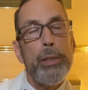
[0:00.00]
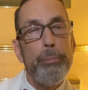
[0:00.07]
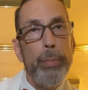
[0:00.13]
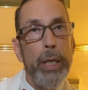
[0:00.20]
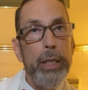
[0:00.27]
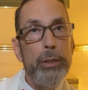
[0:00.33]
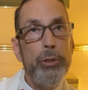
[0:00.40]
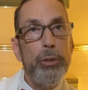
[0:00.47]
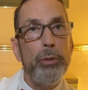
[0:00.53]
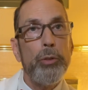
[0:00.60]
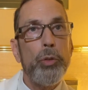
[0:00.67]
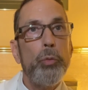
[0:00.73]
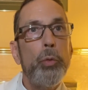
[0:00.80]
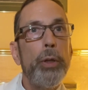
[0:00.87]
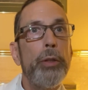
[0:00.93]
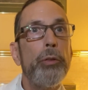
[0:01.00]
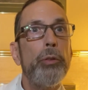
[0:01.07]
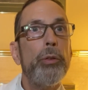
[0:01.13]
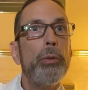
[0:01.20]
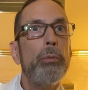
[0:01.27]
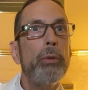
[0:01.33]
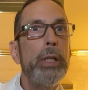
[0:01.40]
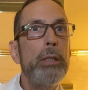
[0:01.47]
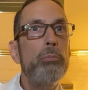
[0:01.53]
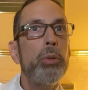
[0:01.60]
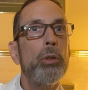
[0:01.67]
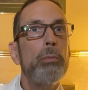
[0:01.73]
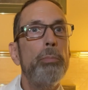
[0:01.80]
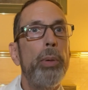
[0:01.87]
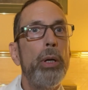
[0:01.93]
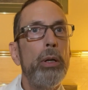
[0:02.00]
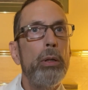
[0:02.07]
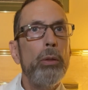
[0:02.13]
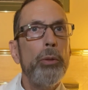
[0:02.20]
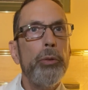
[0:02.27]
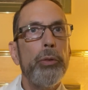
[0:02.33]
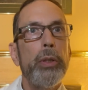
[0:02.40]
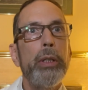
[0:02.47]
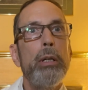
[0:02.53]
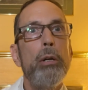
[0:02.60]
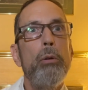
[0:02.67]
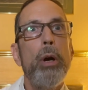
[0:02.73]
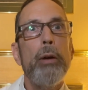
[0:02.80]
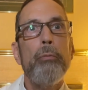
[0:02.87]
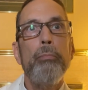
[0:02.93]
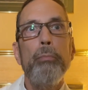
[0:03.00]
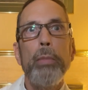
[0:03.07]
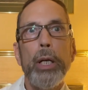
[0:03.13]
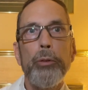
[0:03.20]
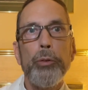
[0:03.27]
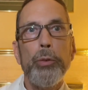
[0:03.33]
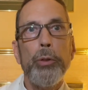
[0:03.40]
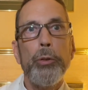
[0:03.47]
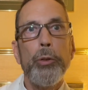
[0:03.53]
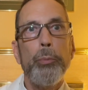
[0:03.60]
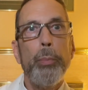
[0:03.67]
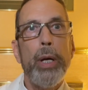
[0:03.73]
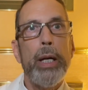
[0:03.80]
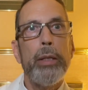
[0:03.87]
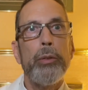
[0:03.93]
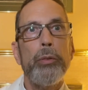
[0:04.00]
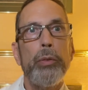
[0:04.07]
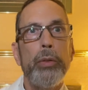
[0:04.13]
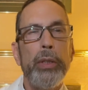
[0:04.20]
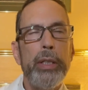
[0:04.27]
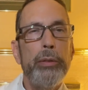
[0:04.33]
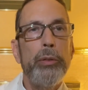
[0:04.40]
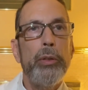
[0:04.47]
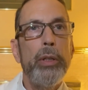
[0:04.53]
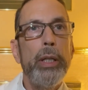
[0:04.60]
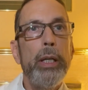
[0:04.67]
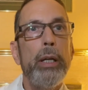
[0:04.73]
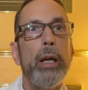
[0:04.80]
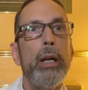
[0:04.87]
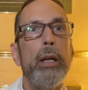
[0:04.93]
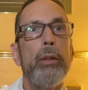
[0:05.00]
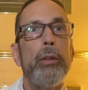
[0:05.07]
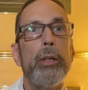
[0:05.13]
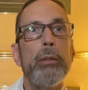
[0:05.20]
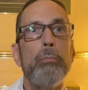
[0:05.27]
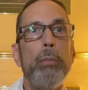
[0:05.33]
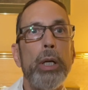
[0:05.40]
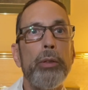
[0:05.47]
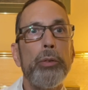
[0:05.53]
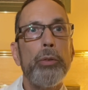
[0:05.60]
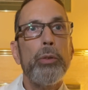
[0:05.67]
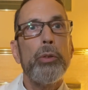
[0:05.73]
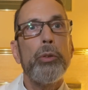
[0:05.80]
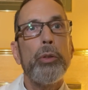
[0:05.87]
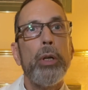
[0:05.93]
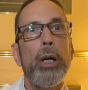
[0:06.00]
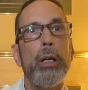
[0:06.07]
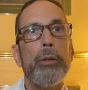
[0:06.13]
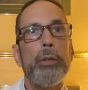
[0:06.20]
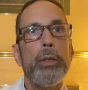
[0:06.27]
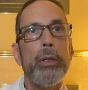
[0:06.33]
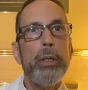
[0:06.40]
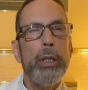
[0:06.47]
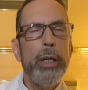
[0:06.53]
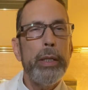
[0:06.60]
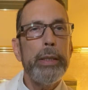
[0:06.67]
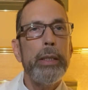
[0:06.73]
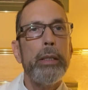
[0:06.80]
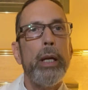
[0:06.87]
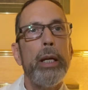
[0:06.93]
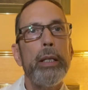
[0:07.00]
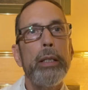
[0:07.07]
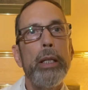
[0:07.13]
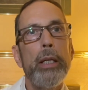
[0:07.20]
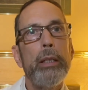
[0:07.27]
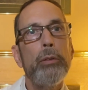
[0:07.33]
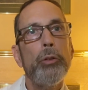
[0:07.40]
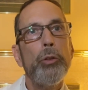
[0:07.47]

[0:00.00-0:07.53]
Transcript: patients with cerebral palsy who have muscle spasticity, their muscles are tight and in